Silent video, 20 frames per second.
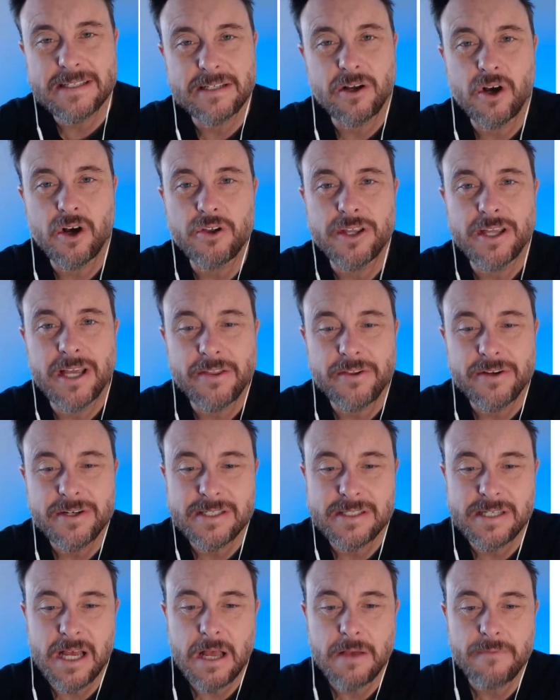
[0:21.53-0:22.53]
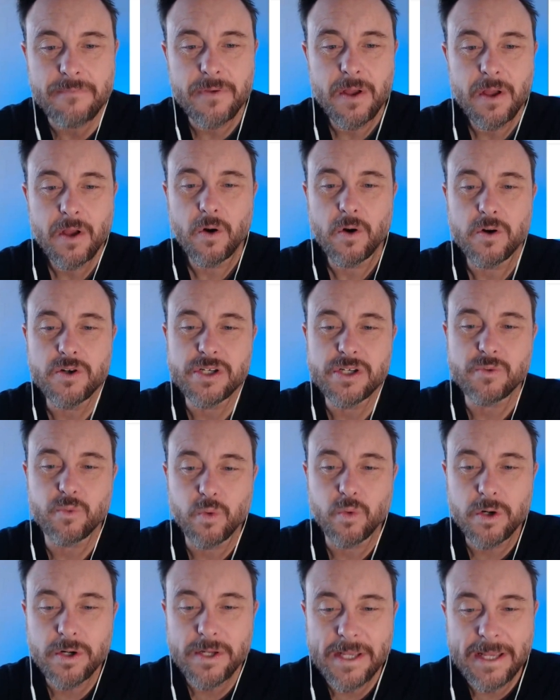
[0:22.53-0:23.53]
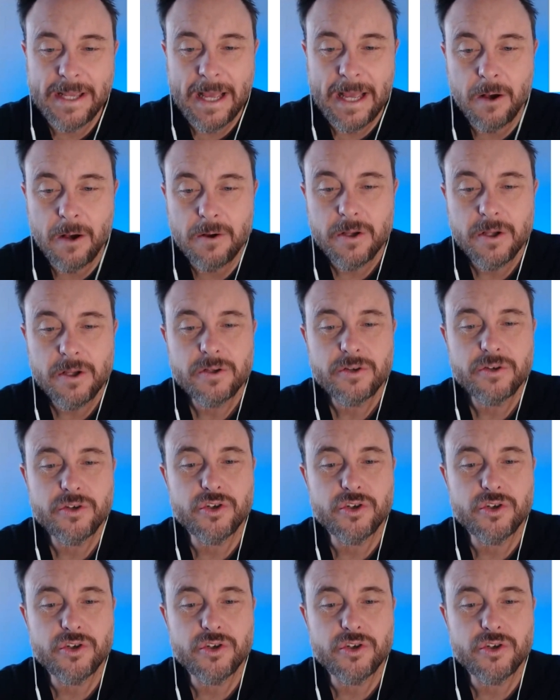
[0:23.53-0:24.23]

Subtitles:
and all the other stuff or just working out,